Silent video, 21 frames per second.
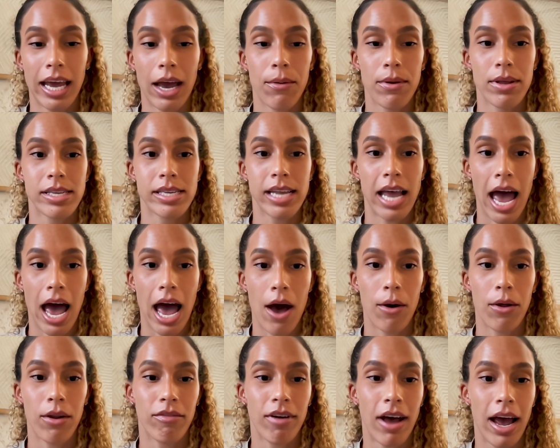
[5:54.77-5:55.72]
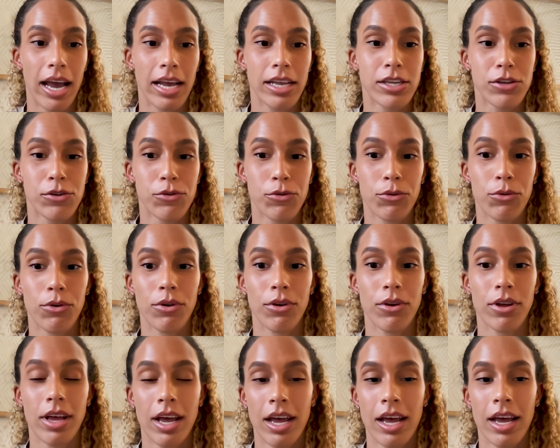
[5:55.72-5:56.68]
I was out of high
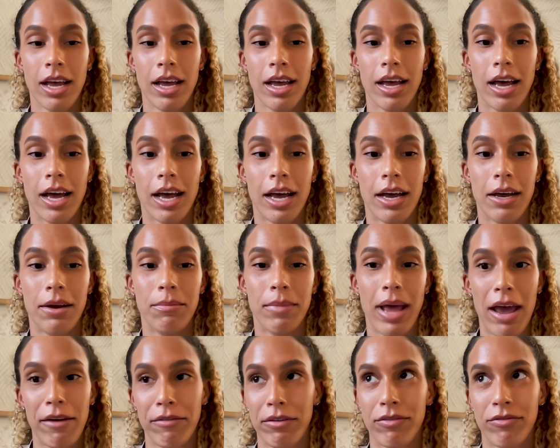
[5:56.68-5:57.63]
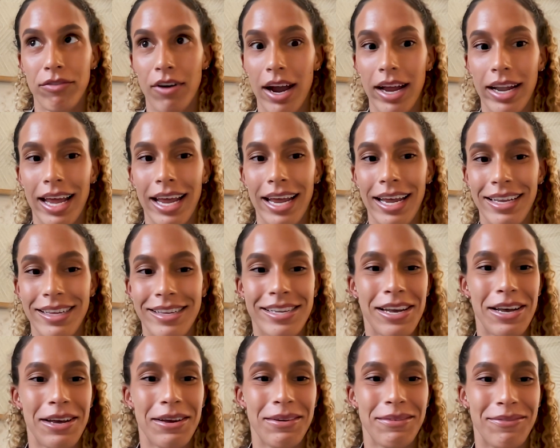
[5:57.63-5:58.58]
school every Friday
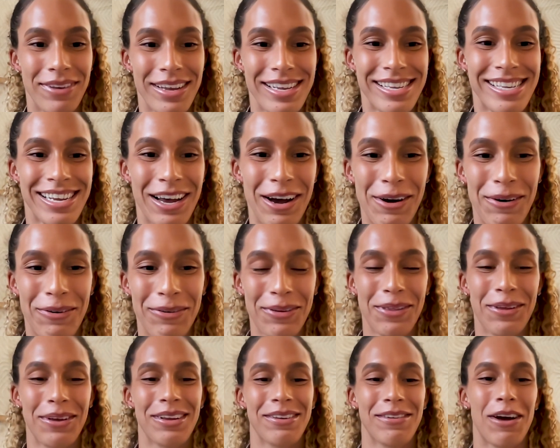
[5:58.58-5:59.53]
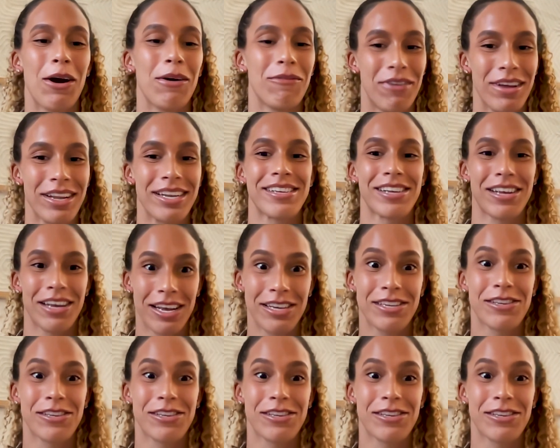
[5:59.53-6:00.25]
to visit a